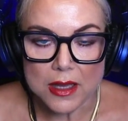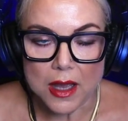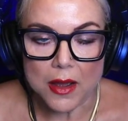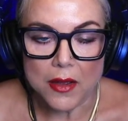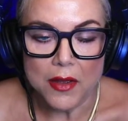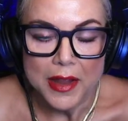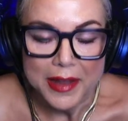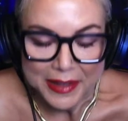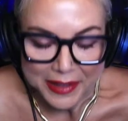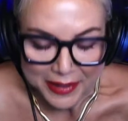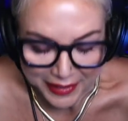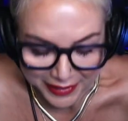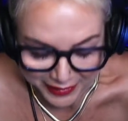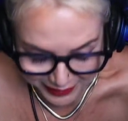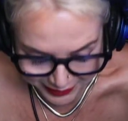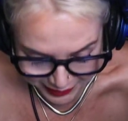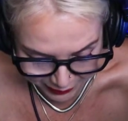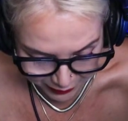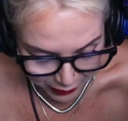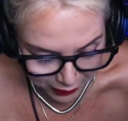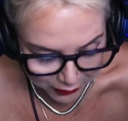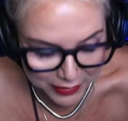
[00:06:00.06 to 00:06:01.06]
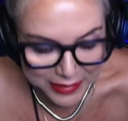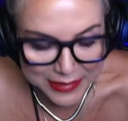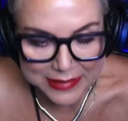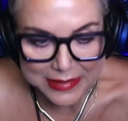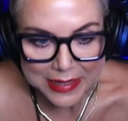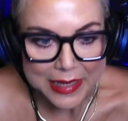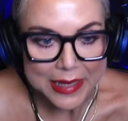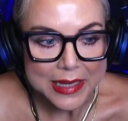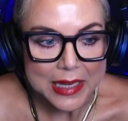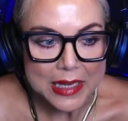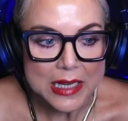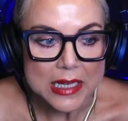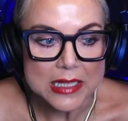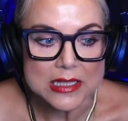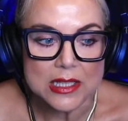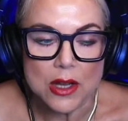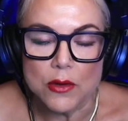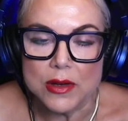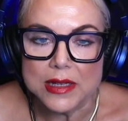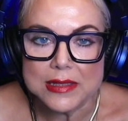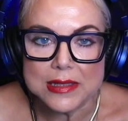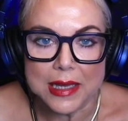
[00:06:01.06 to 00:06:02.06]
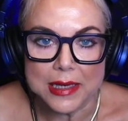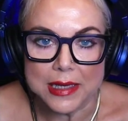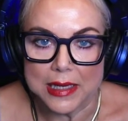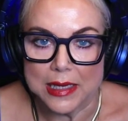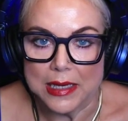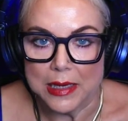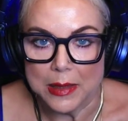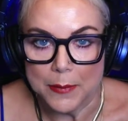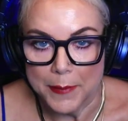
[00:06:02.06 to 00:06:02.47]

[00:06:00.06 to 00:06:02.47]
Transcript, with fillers: I, they're always like it's always like in a